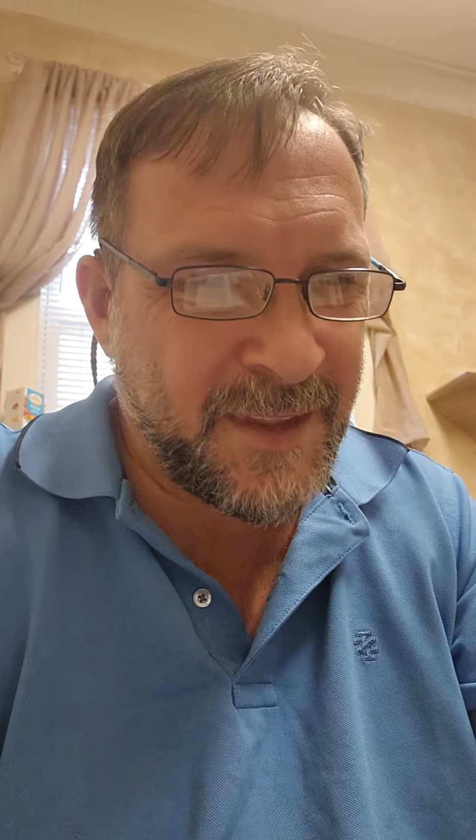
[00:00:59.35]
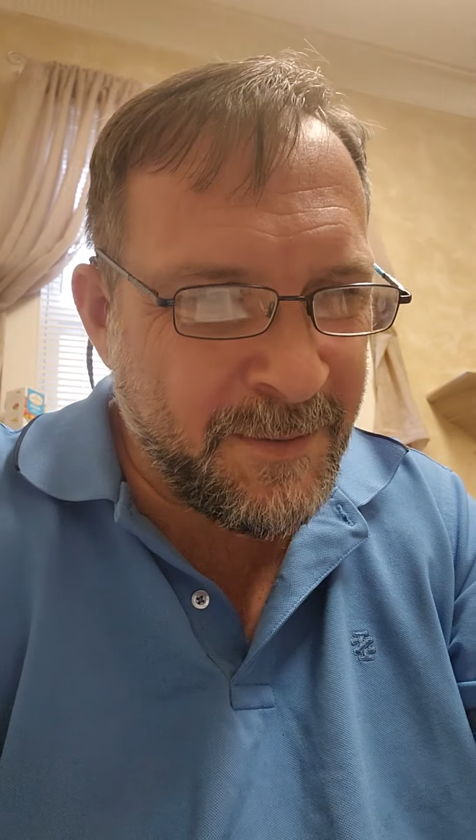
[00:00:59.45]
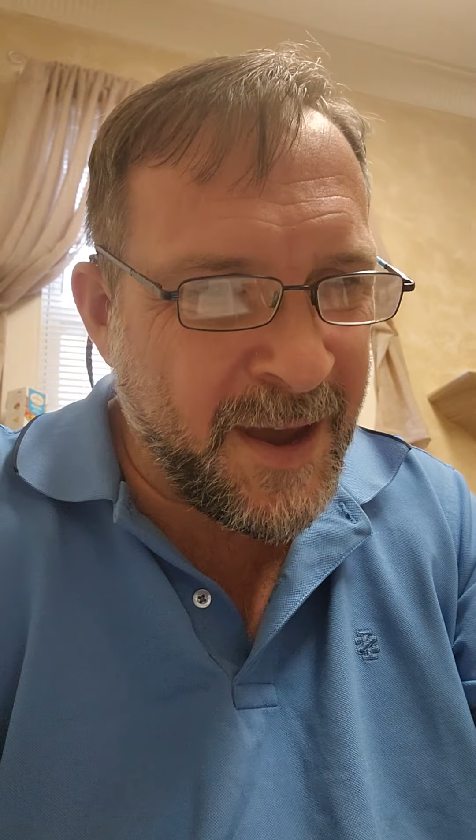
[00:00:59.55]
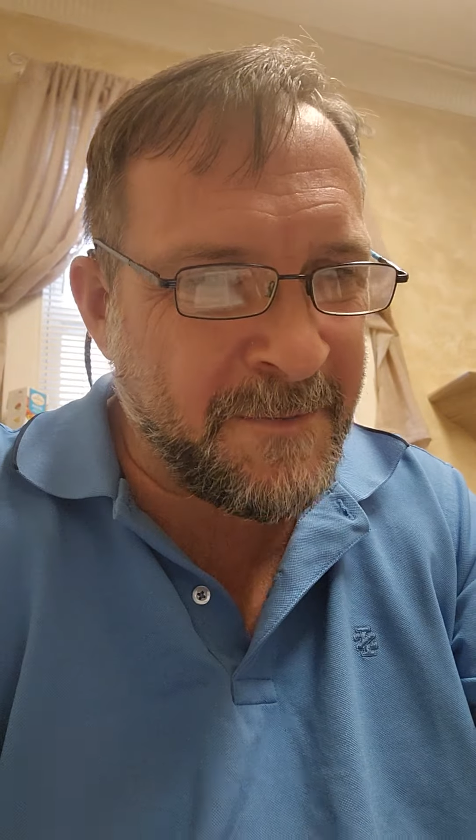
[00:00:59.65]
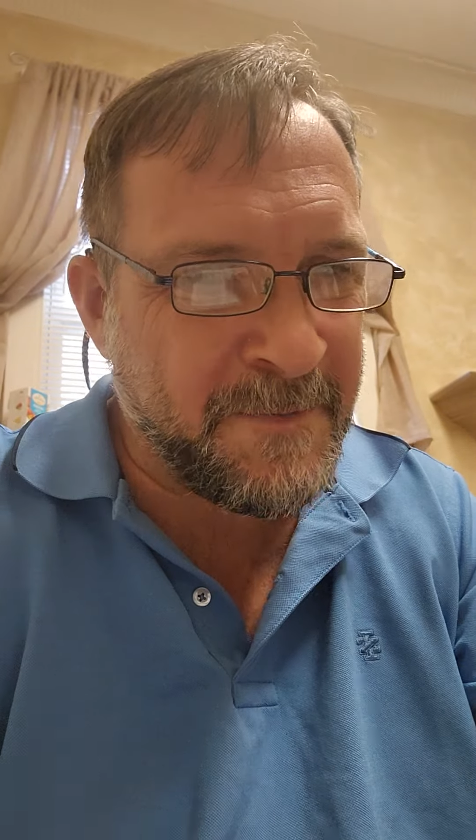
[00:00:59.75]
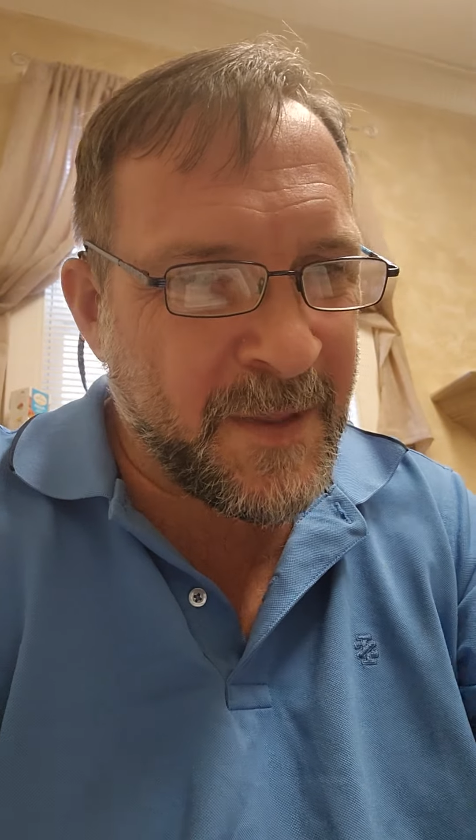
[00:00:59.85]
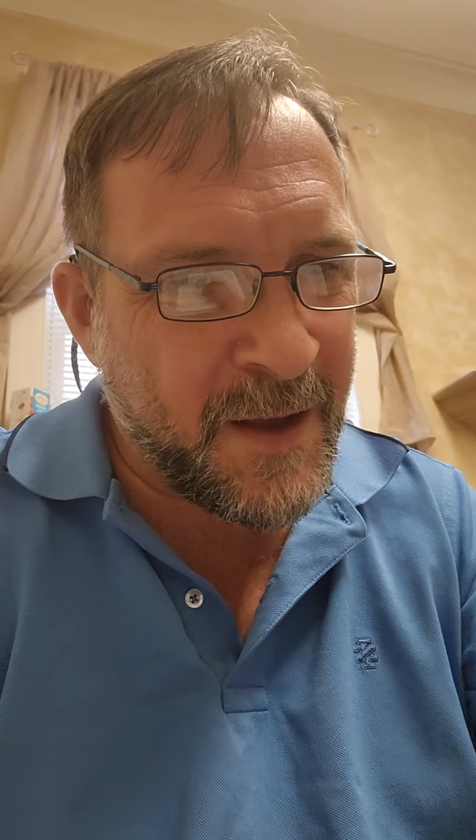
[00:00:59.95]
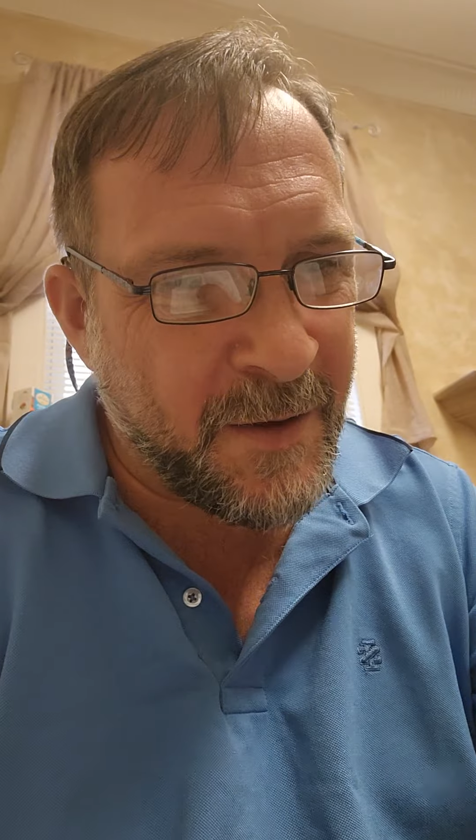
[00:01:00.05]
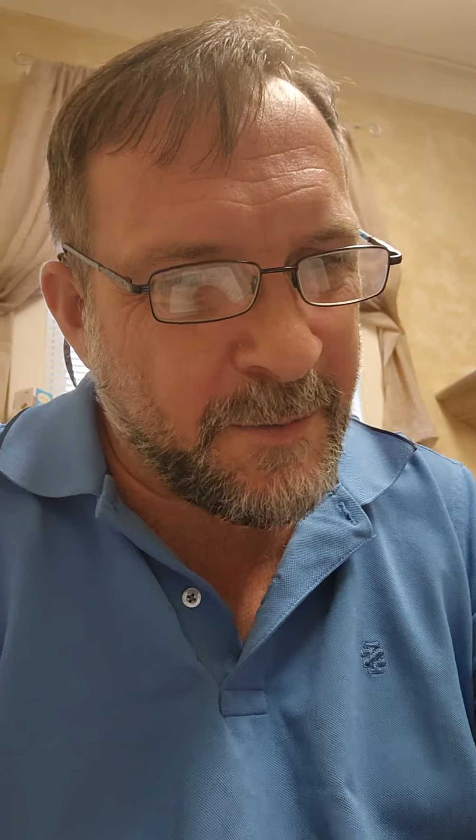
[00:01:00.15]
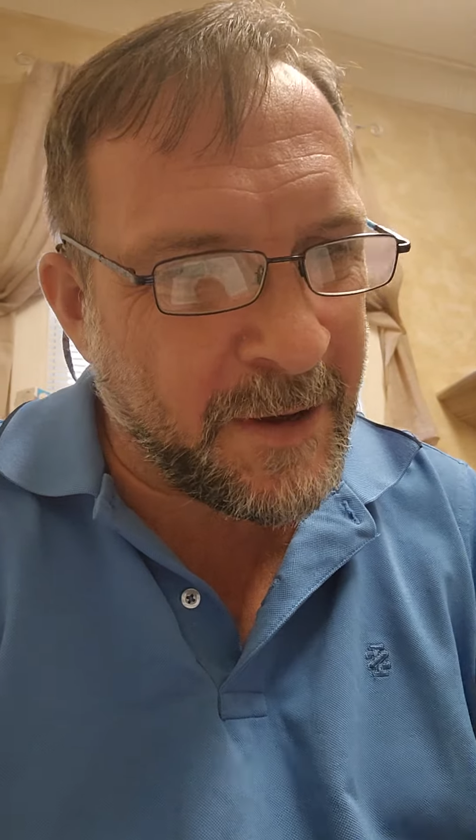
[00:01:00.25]
Amen.
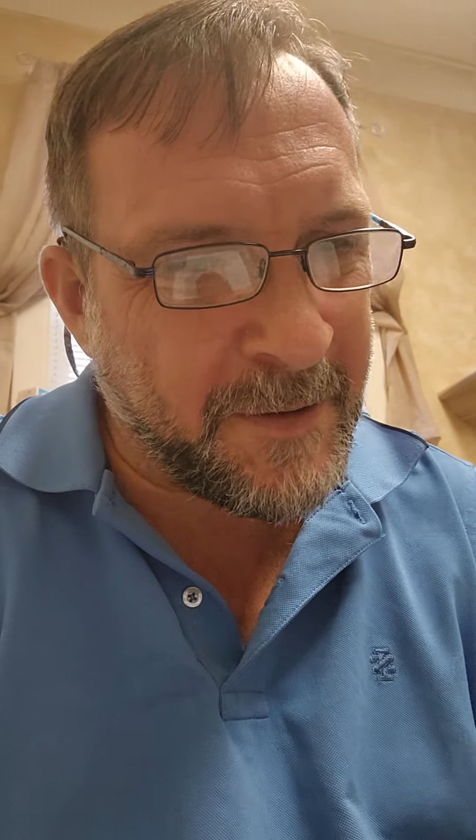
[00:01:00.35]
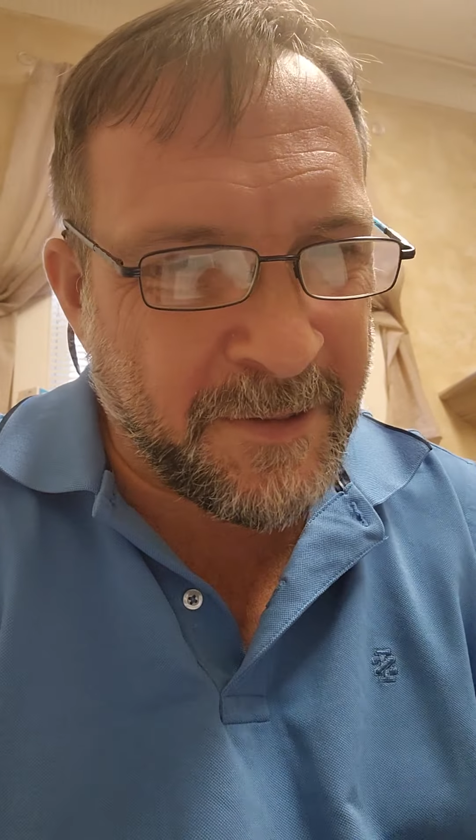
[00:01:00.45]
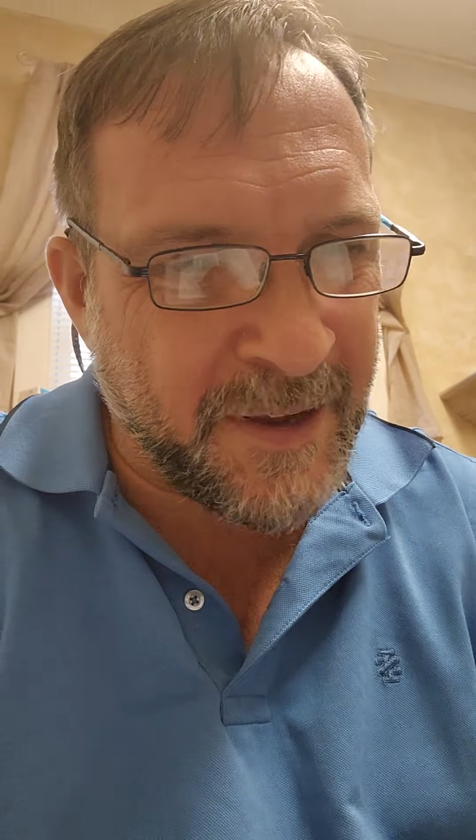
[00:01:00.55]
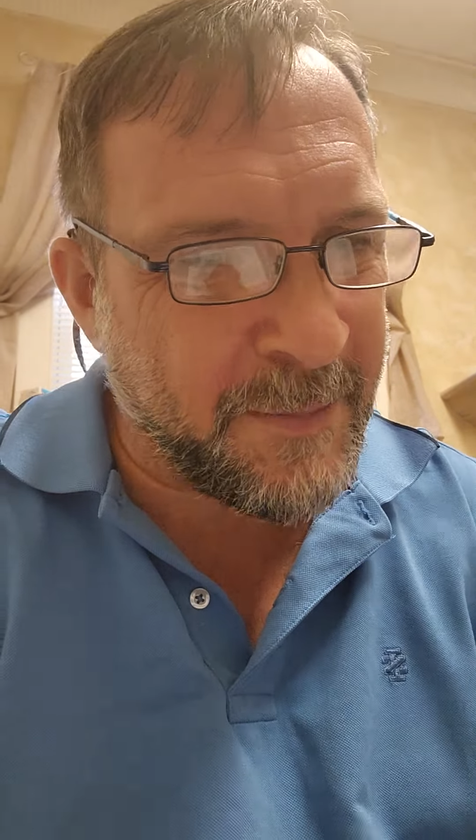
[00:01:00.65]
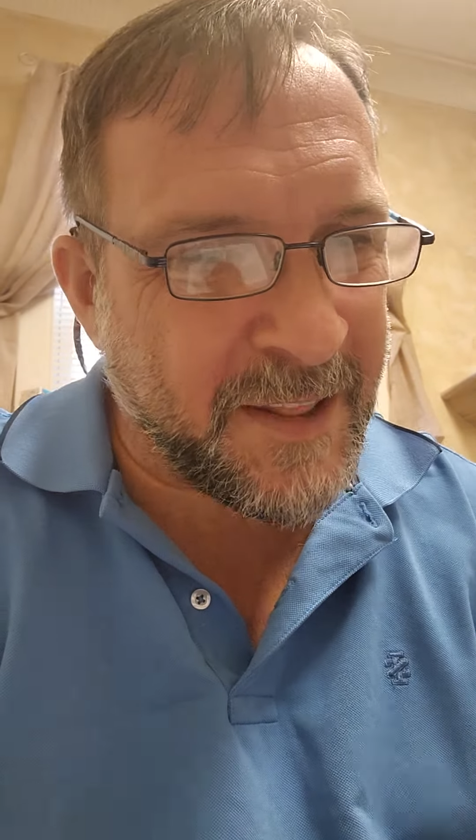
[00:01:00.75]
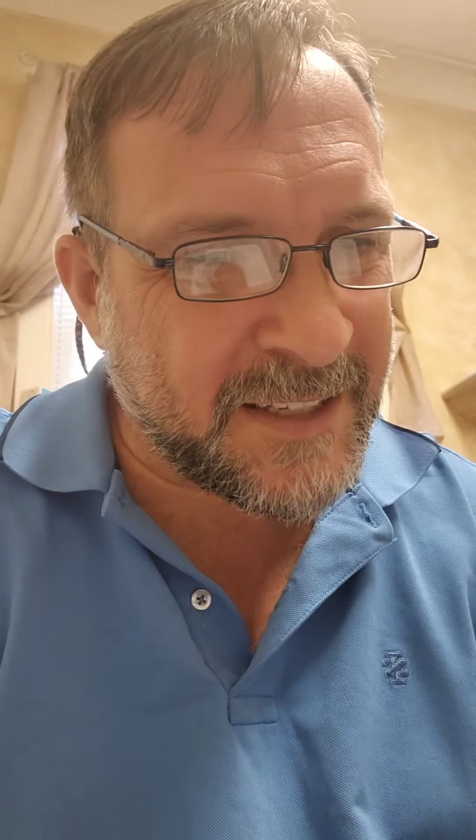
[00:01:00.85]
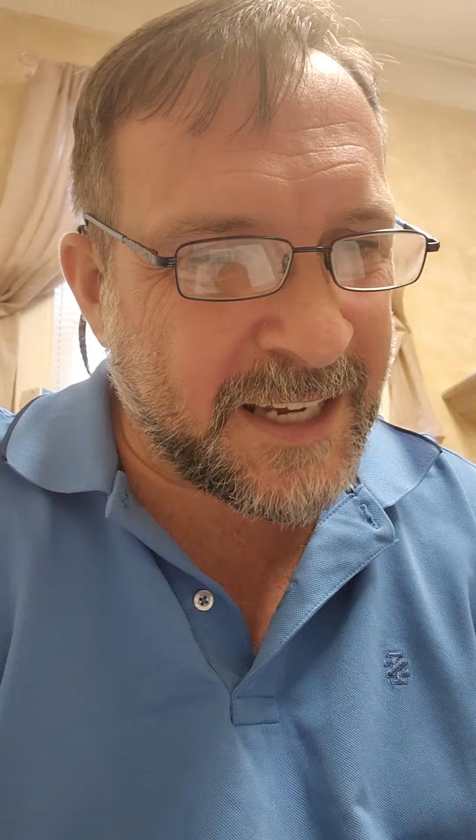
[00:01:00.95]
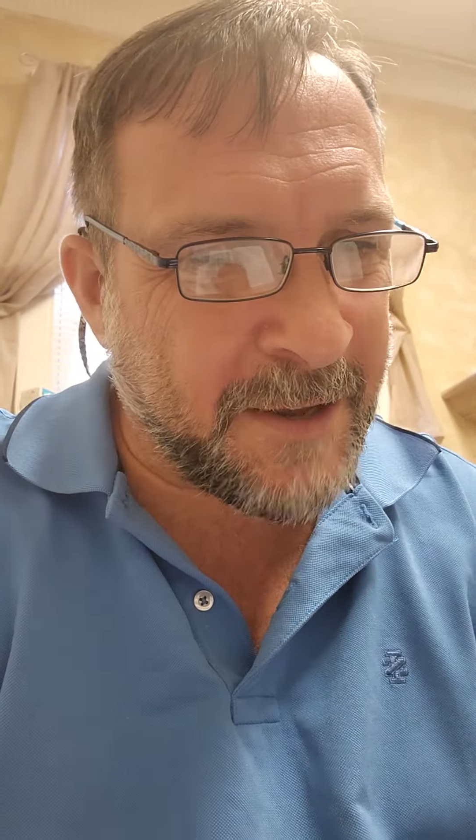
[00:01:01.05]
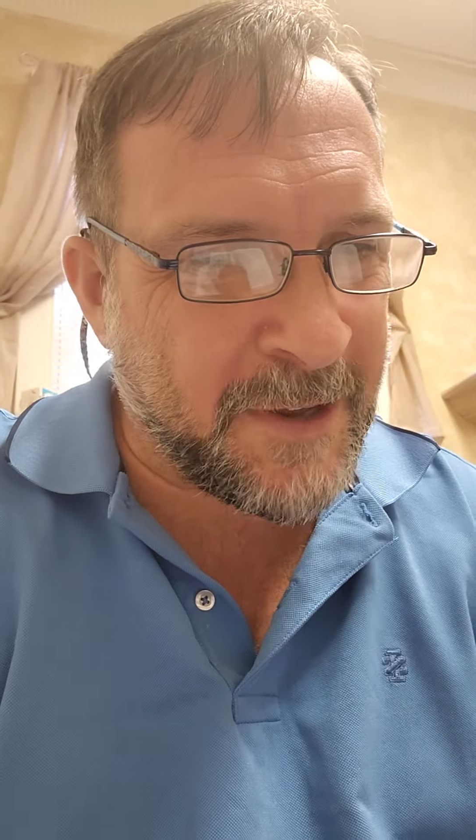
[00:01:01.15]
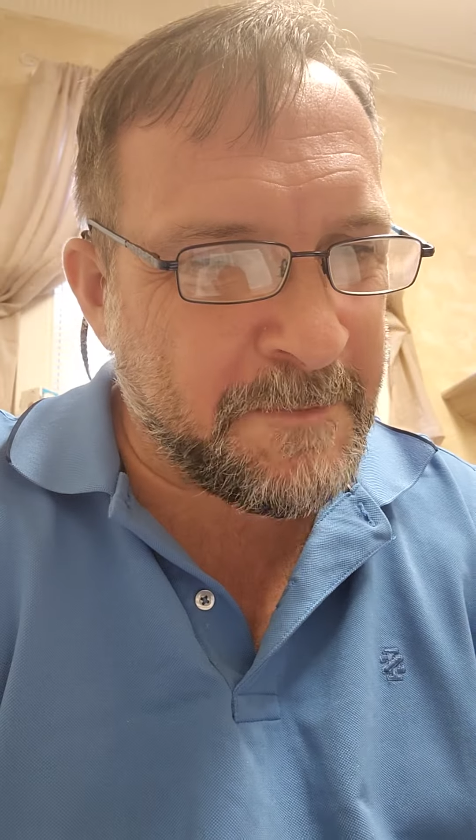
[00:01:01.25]
But think about this
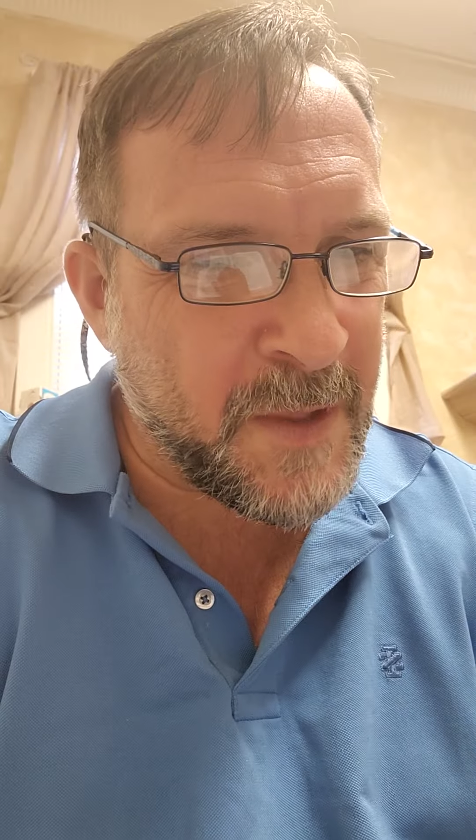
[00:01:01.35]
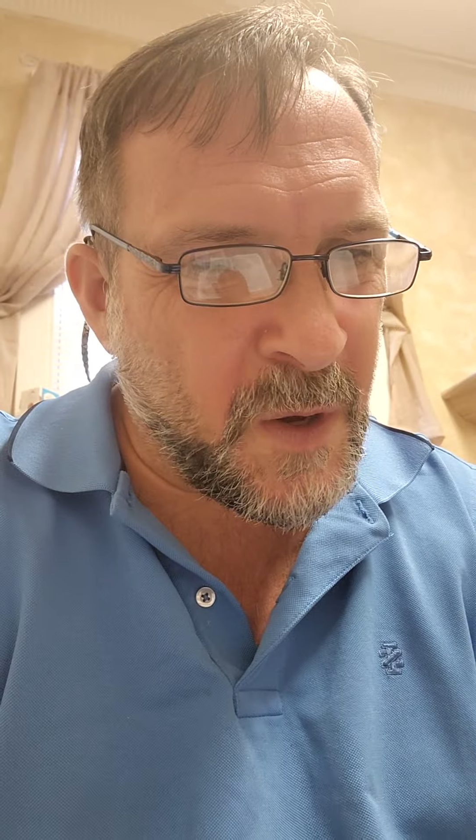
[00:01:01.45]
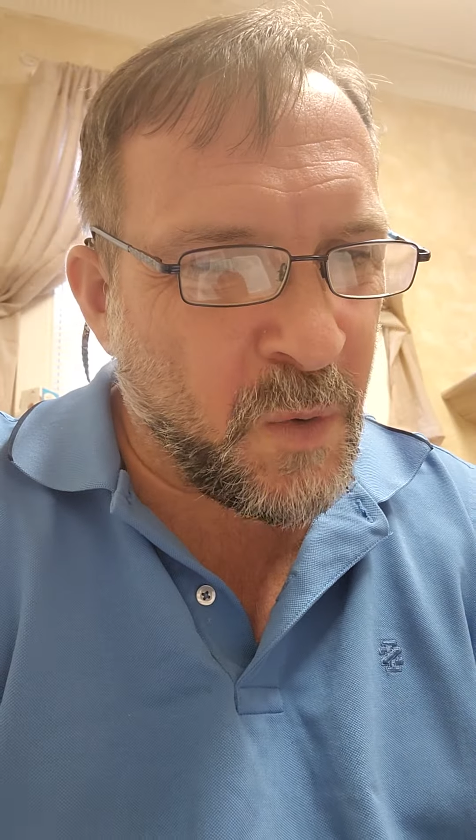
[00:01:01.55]
again, right?